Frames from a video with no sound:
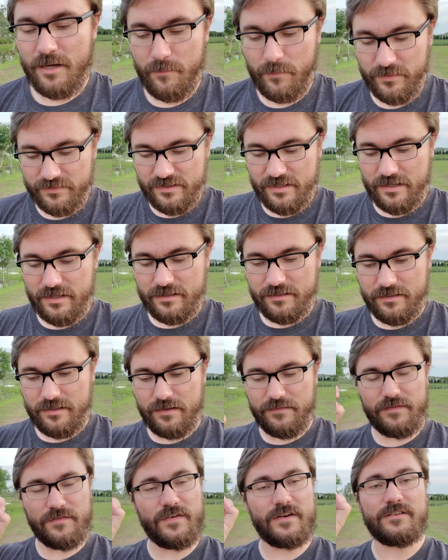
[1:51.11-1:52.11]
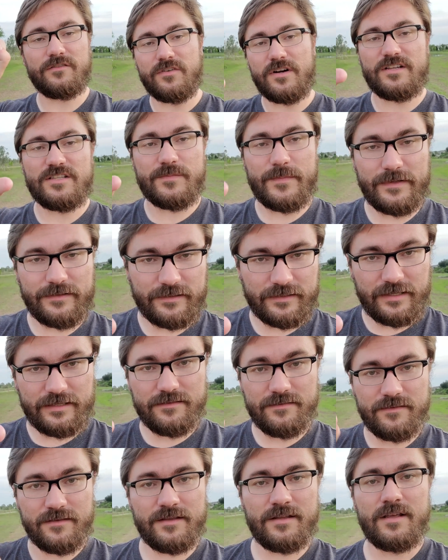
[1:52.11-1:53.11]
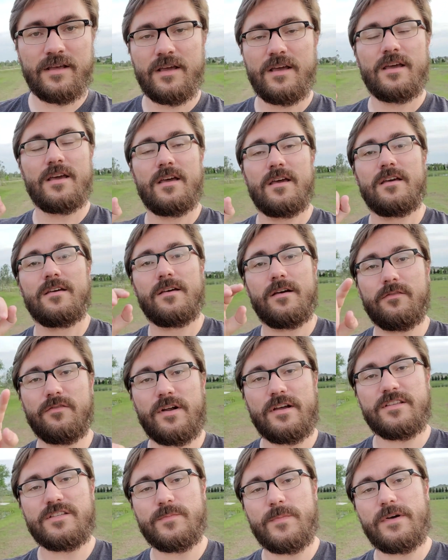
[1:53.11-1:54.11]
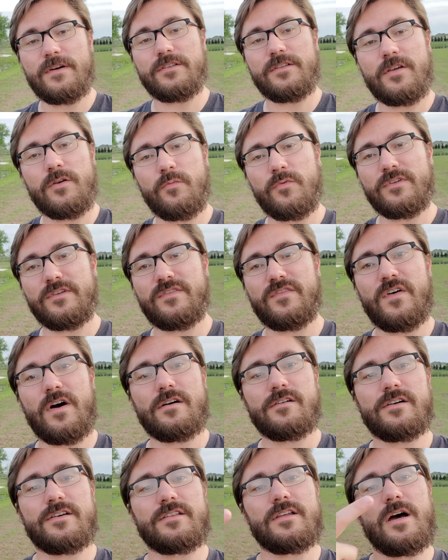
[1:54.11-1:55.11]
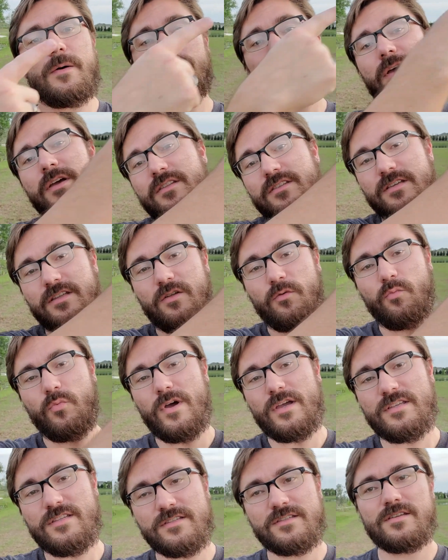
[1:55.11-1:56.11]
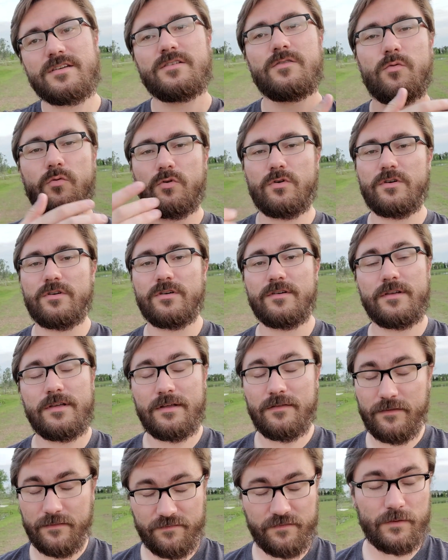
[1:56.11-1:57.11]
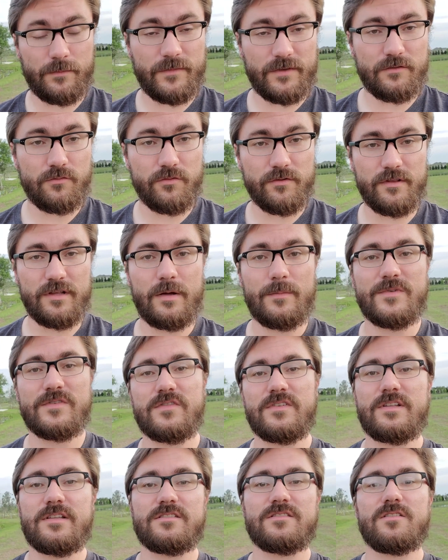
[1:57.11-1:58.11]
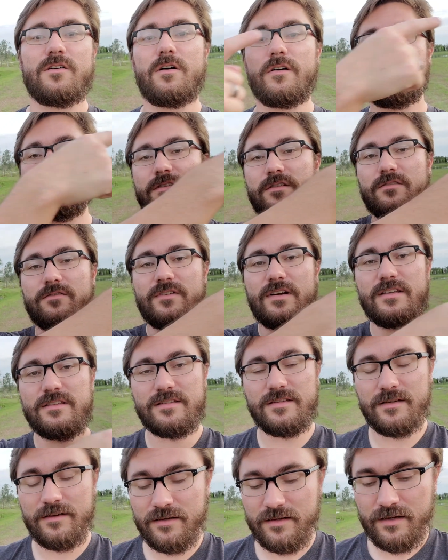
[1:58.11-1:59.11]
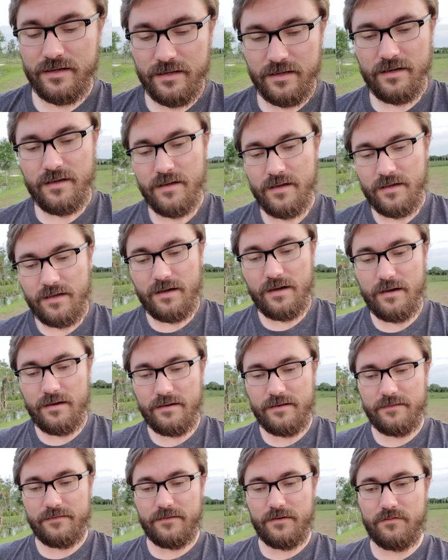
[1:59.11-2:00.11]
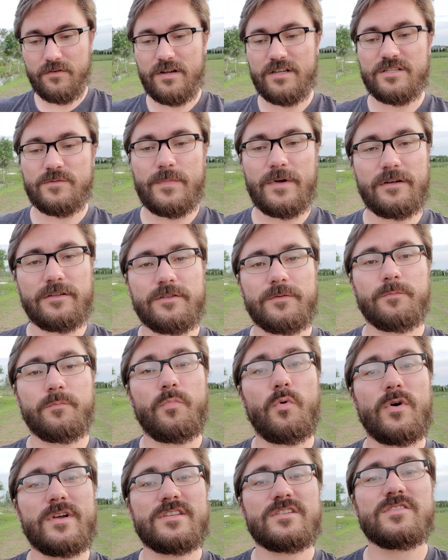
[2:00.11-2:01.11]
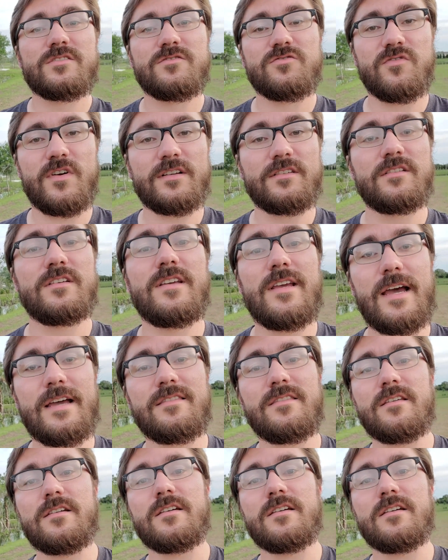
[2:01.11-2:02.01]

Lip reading: But then, if you find Orion's belt again, Orion's belt, when you follow it up to the west, or from the northern hemisphere that's off to the right, Orion's belt points directly at the